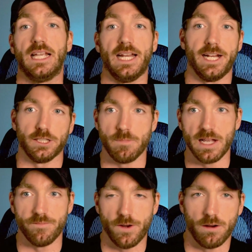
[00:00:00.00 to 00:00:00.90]
And here's my
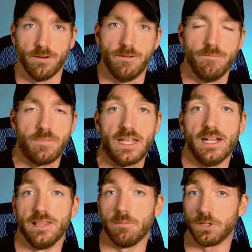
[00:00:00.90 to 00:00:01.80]
info.
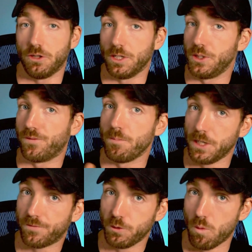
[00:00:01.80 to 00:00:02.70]
And then what you can do from
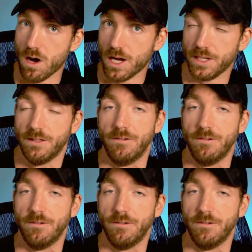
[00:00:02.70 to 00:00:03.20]
here, if you want,